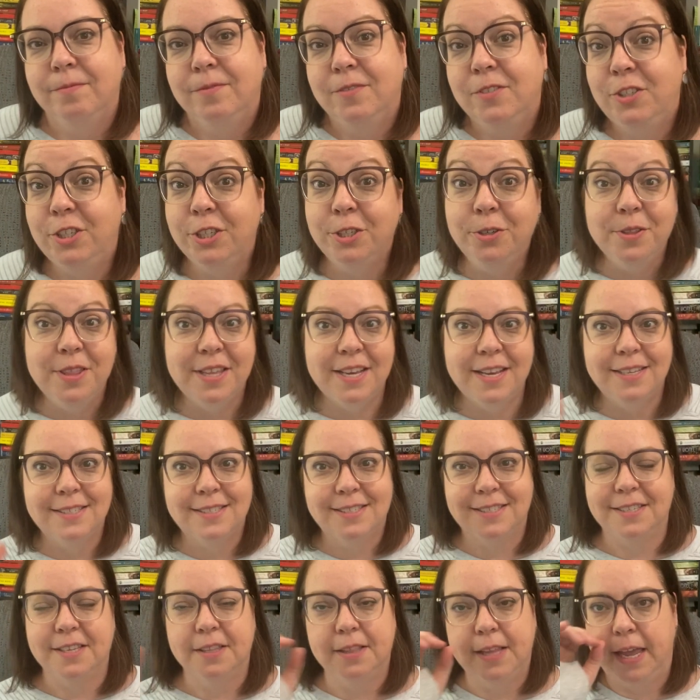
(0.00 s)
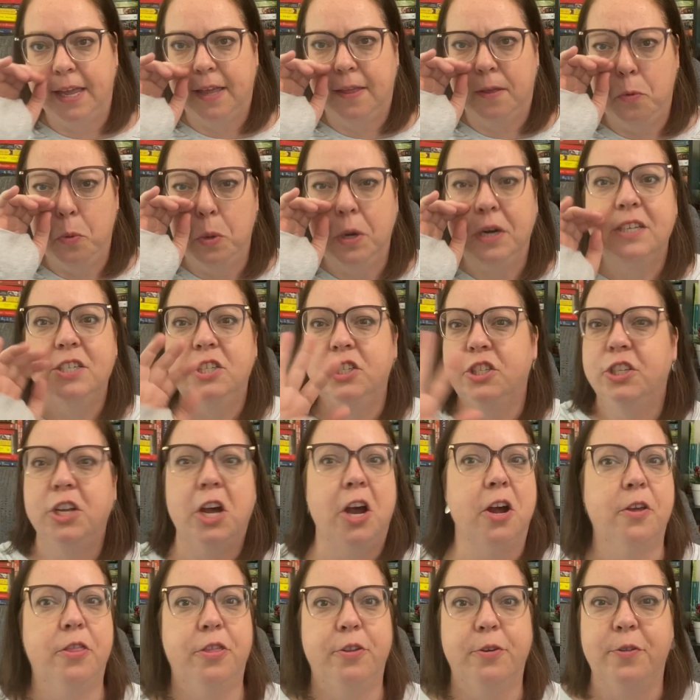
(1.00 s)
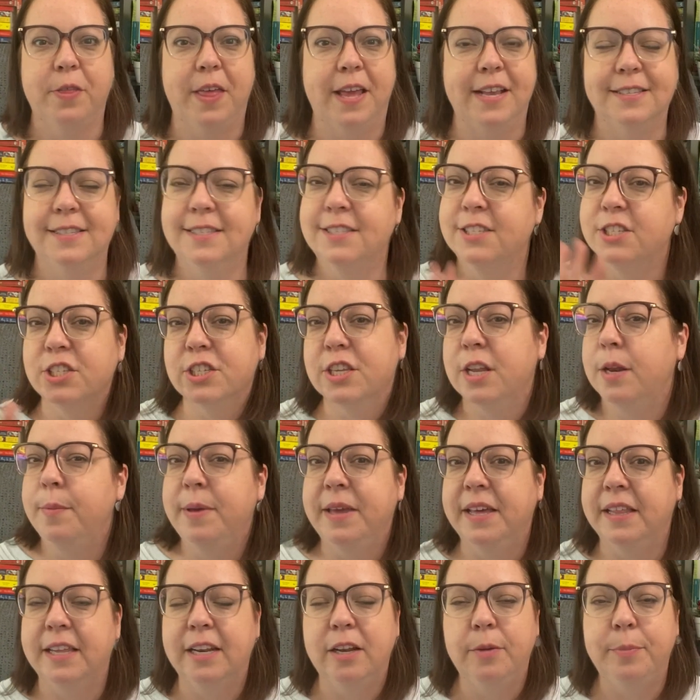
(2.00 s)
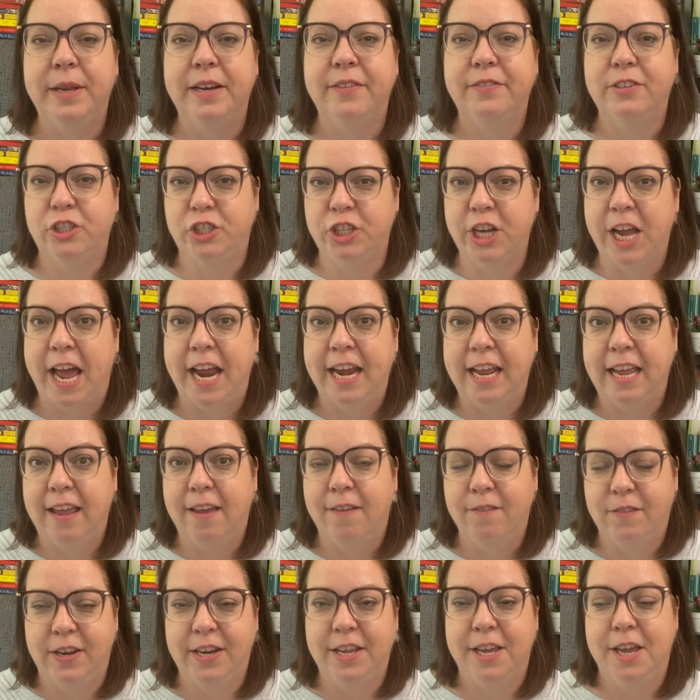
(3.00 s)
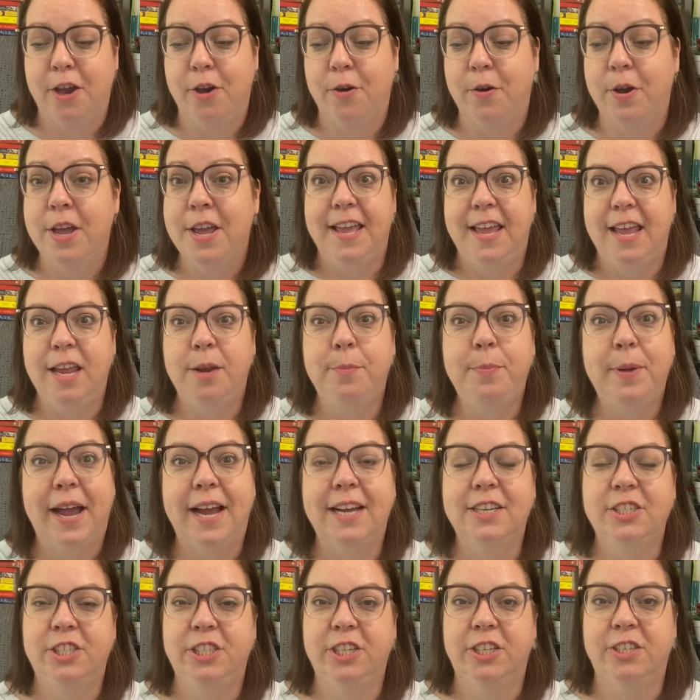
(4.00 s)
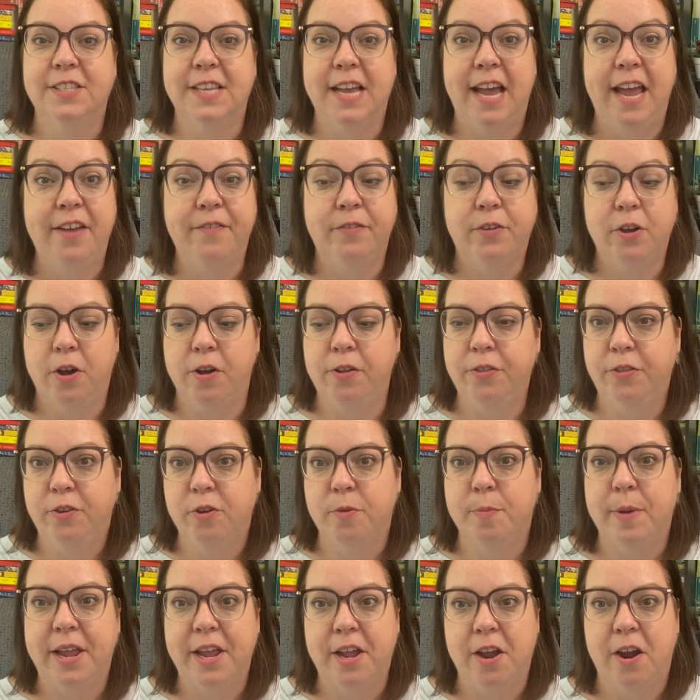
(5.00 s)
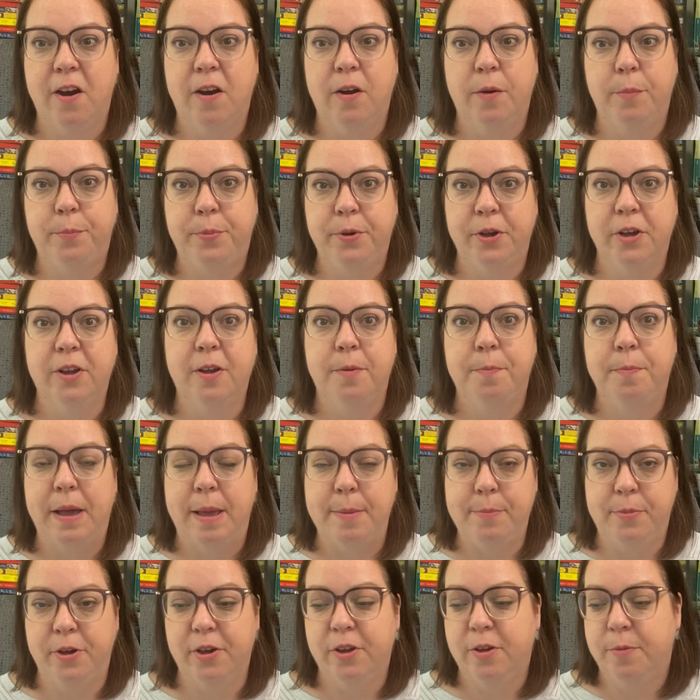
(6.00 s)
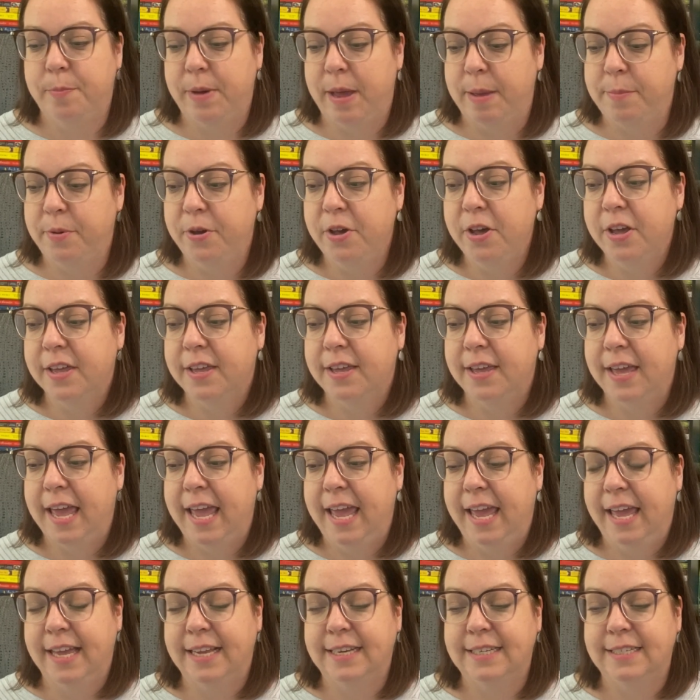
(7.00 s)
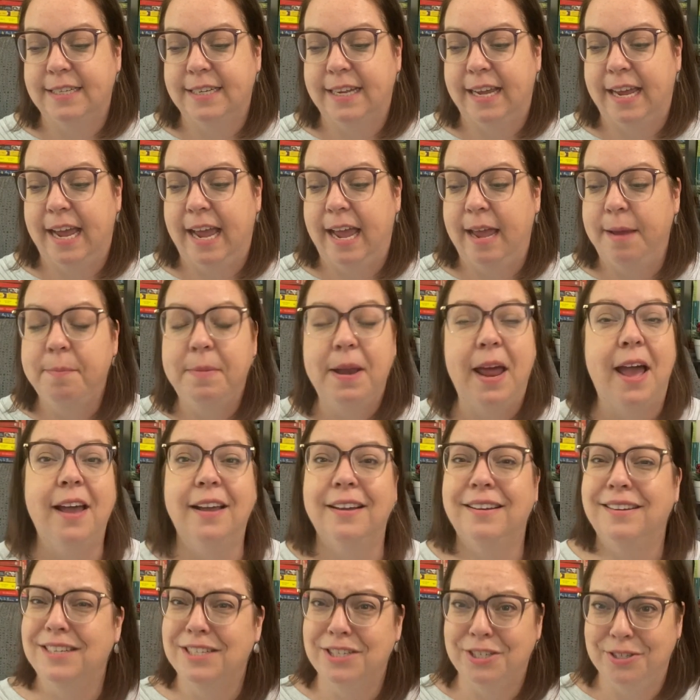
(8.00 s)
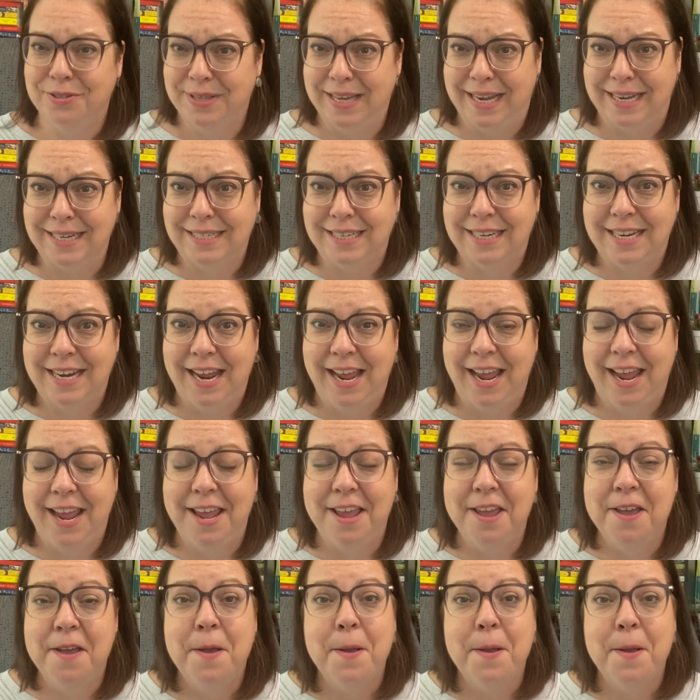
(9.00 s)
do this? Like, we're going to just talk through this. It's just going to be a little bit of a chatty video. In past years, I have gone through my cart book by book by book, and I'm not going to do that today,